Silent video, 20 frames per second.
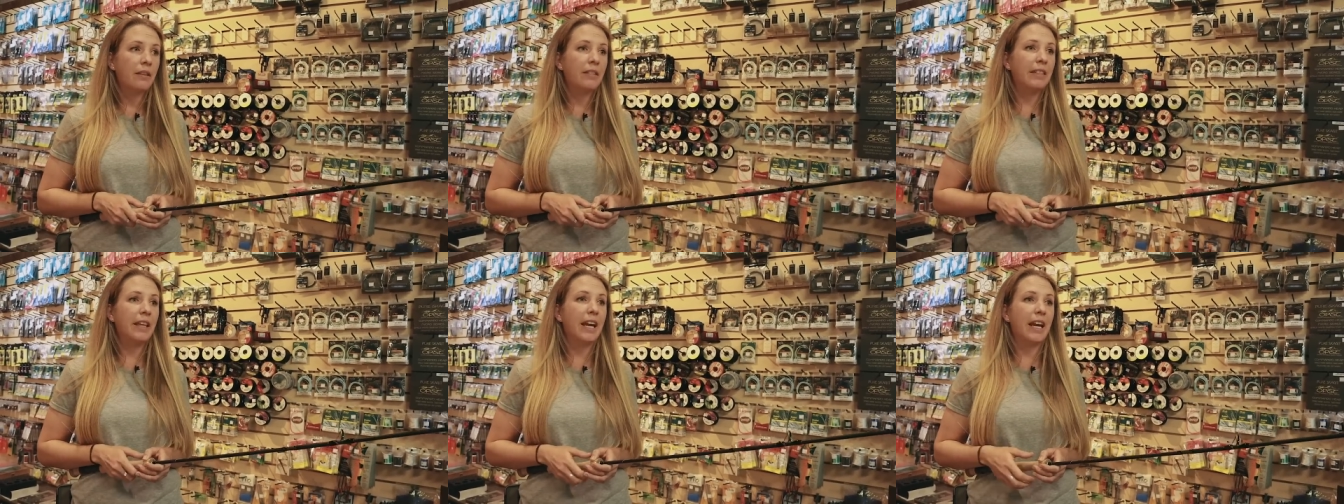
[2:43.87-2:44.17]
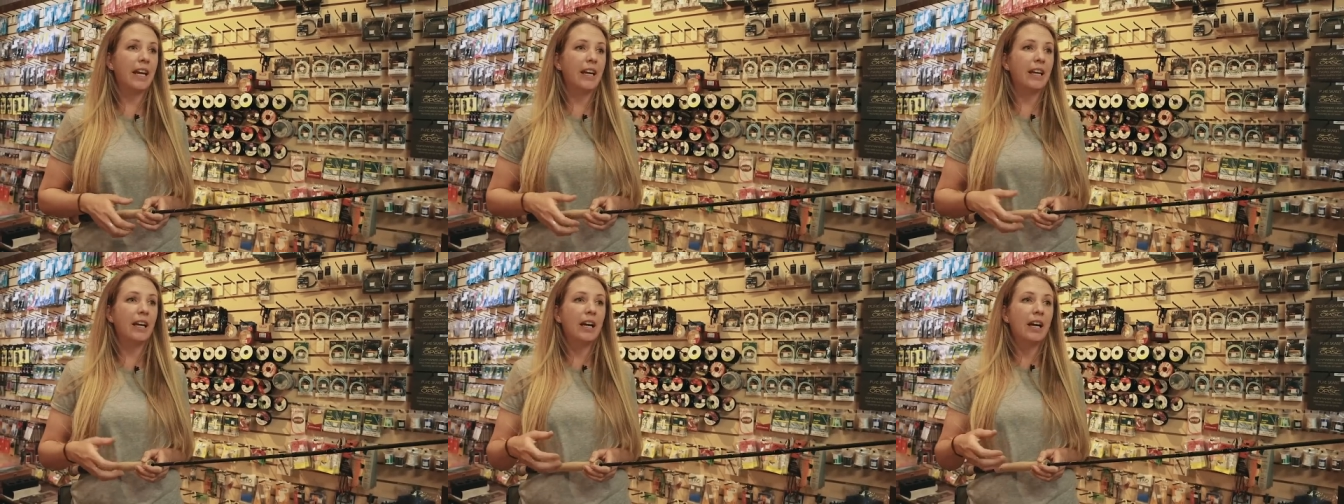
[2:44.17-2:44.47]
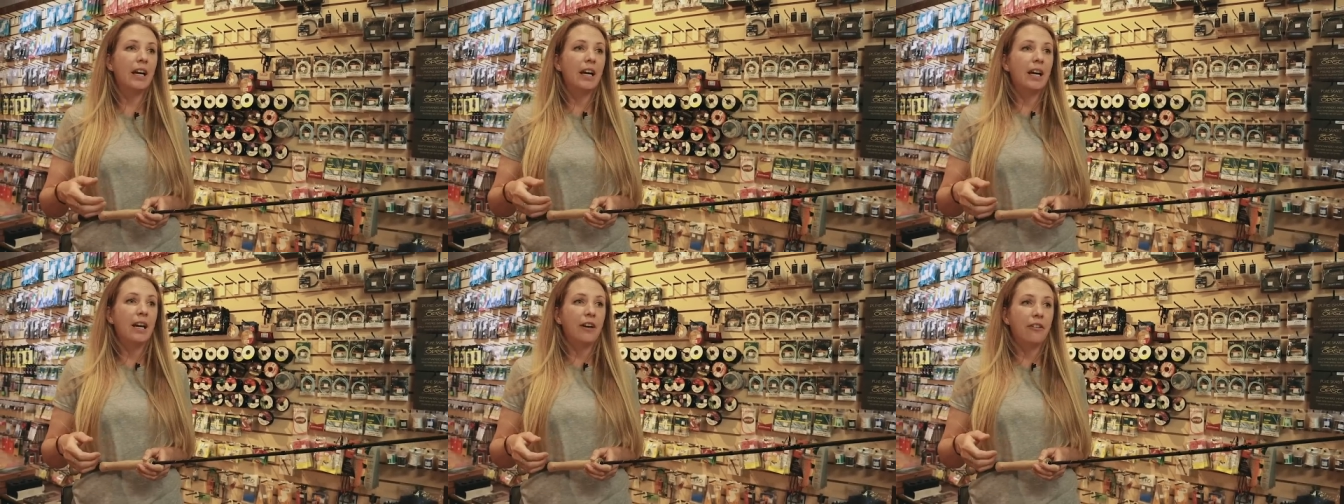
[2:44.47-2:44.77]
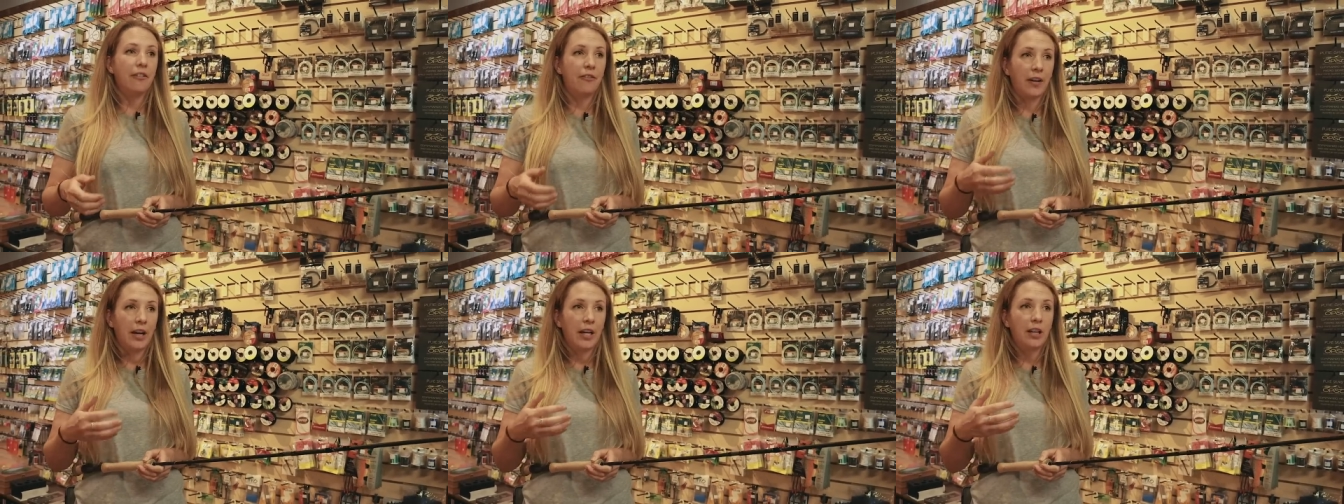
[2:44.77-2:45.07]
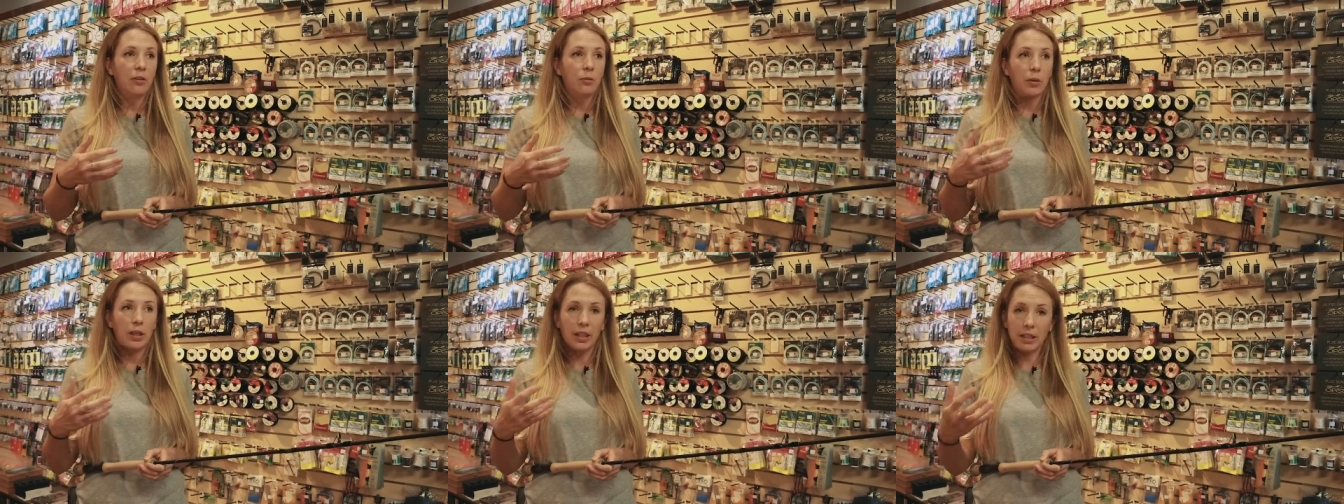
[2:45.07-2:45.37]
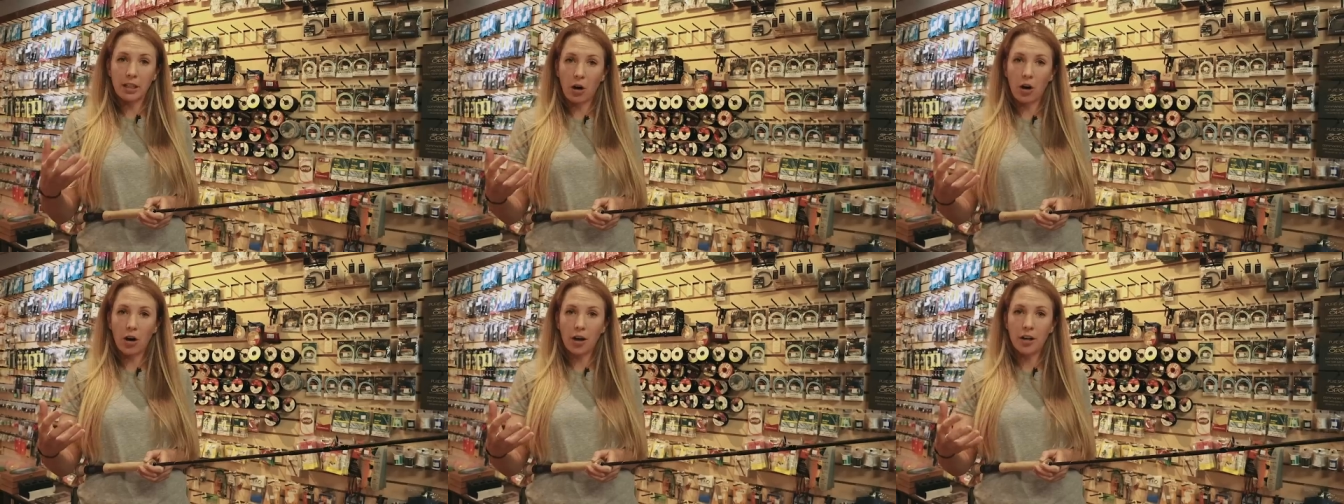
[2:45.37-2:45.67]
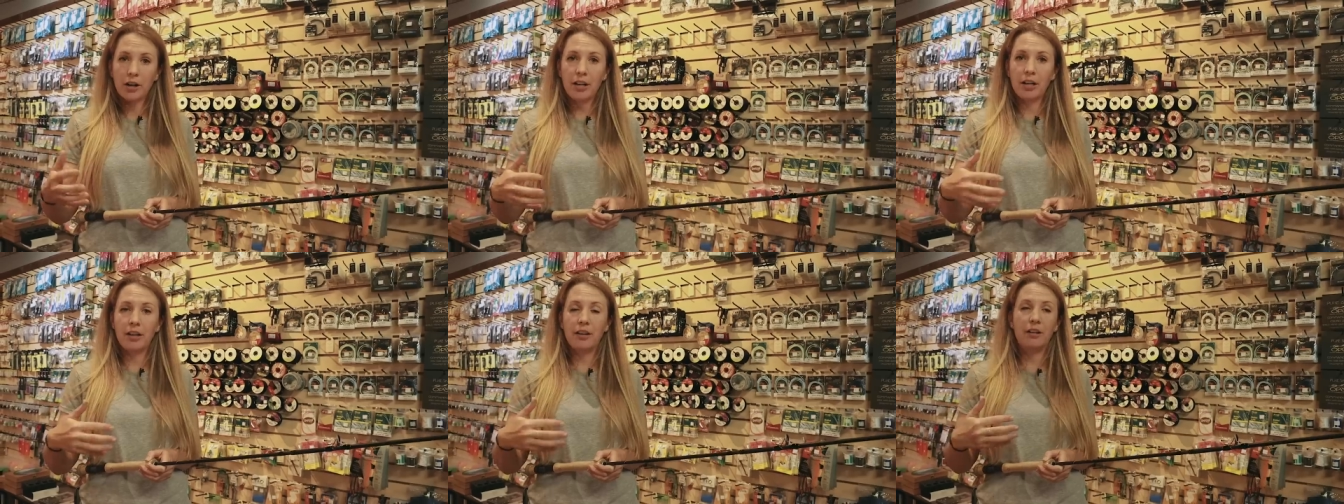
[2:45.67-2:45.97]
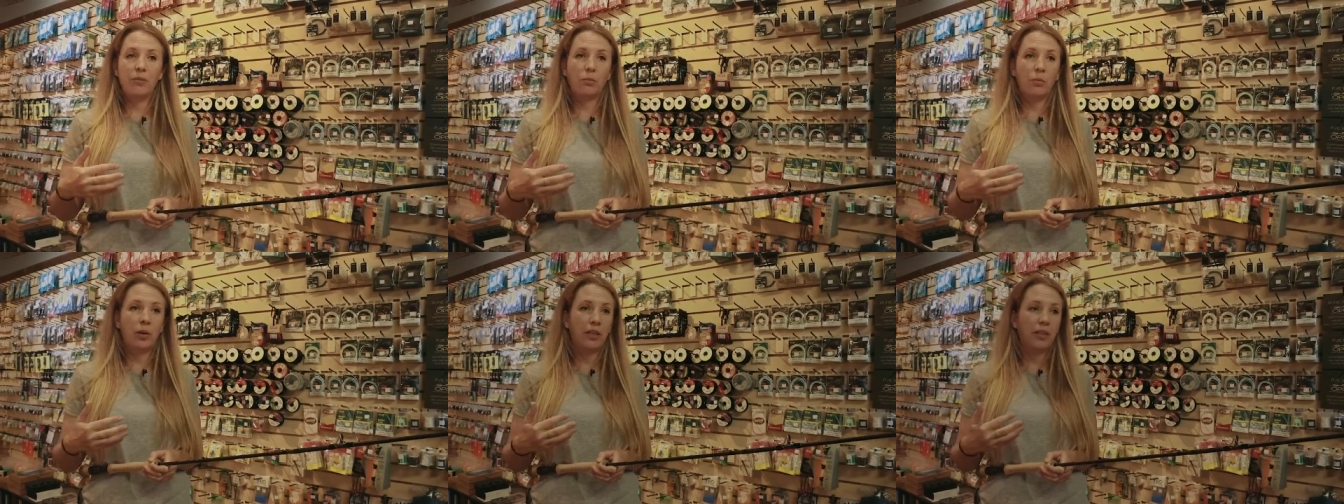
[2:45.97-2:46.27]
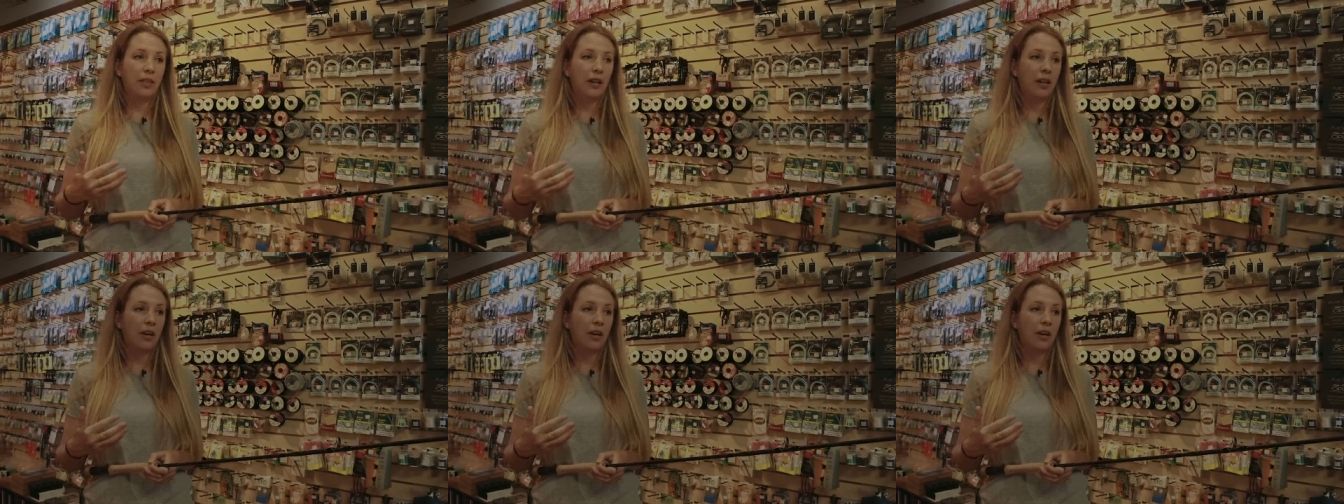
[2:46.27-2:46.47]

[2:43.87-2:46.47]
they fight really hard, and with